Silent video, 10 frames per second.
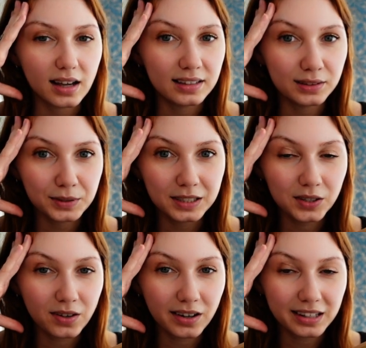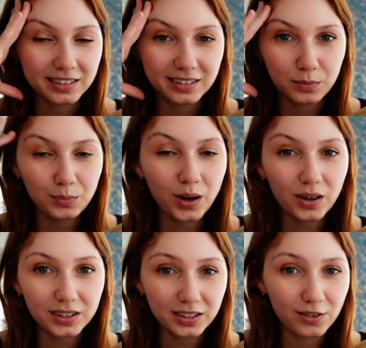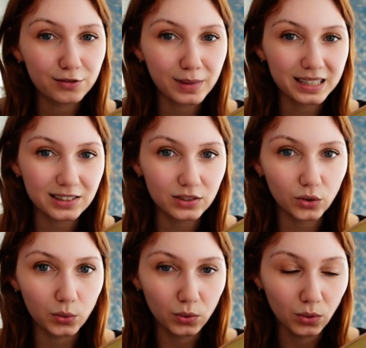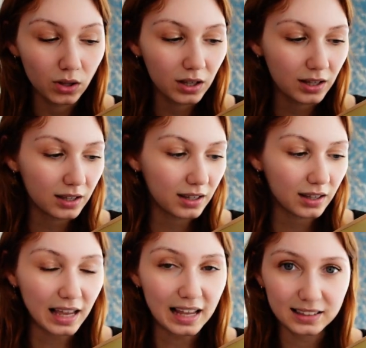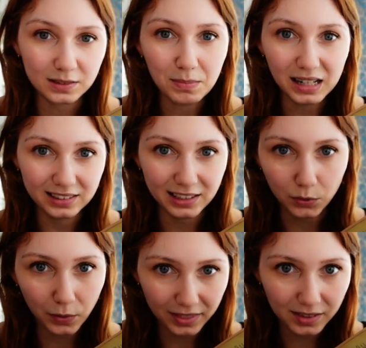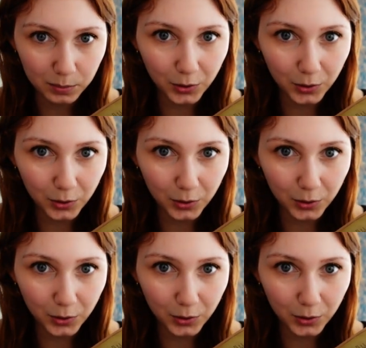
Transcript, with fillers: I swear to God, part of my soul has melted with this